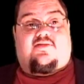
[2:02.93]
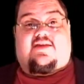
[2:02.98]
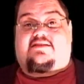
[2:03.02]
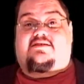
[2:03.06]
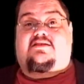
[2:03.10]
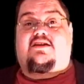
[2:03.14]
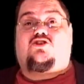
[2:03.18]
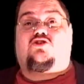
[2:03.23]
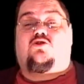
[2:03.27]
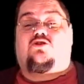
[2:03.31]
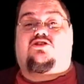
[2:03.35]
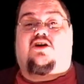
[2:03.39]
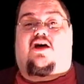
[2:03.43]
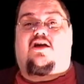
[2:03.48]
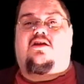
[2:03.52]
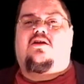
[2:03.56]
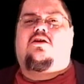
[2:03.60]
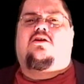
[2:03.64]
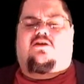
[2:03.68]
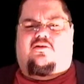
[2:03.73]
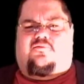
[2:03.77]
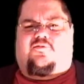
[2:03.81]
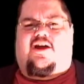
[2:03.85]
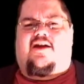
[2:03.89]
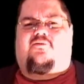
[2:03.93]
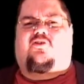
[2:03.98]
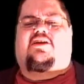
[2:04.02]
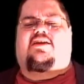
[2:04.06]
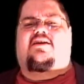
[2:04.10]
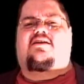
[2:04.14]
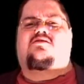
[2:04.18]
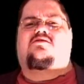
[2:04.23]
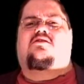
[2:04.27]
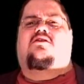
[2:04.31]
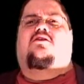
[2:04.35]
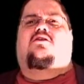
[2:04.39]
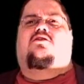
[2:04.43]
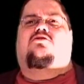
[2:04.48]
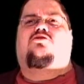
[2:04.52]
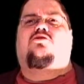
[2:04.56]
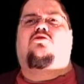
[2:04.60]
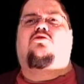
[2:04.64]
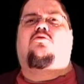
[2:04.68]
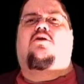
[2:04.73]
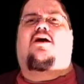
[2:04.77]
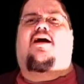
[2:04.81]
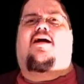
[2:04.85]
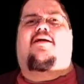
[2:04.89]
that's it, you're done, you're forever His,
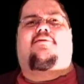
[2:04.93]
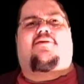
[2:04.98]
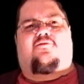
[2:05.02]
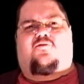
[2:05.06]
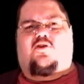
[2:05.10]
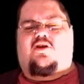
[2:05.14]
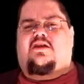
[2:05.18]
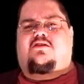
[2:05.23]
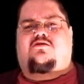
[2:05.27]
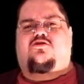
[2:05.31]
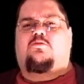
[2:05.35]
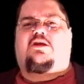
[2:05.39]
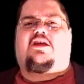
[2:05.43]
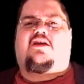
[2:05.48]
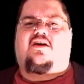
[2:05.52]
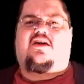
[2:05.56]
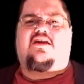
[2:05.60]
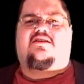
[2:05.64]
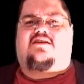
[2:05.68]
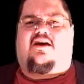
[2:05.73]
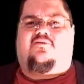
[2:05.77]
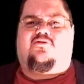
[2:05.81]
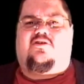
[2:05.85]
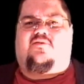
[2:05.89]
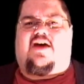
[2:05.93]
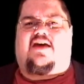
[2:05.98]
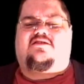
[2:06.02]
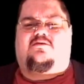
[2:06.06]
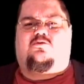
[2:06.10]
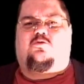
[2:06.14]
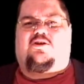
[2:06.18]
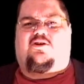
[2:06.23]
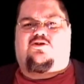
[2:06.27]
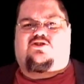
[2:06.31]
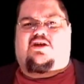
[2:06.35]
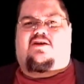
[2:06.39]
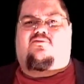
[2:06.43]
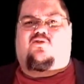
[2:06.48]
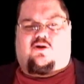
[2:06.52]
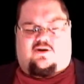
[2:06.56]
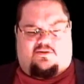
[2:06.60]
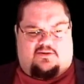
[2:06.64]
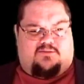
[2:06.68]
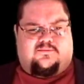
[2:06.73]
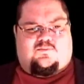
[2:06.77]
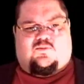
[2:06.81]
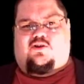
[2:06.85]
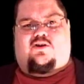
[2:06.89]
to uh, if you eat too many cookies after you've asked Him to be your
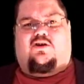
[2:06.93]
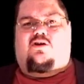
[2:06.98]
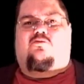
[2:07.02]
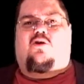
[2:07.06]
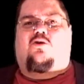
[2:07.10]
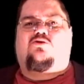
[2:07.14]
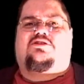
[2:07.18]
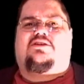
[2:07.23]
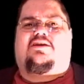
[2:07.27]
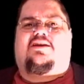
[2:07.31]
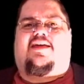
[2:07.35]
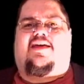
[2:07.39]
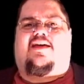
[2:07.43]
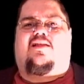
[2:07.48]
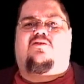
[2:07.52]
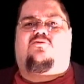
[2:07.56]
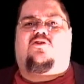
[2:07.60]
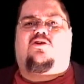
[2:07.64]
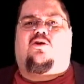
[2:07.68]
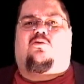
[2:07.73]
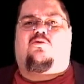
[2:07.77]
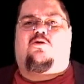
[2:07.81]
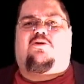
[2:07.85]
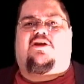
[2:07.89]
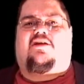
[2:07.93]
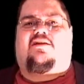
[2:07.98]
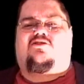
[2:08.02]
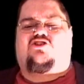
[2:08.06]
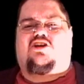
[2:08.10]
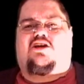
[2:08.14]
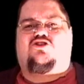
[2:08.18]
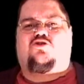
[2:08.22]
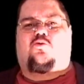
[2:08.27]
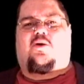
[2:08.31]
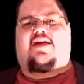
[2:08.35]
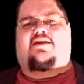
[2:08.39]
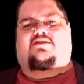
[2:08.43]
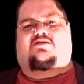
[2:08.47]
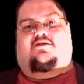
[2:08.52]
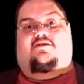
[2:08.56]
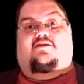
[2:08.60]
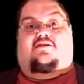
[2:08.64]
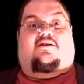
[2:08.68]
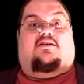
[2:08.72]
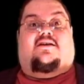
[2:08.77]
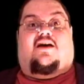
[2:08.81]
Savior, you're going to roast in hell if you don't repent and change your ways.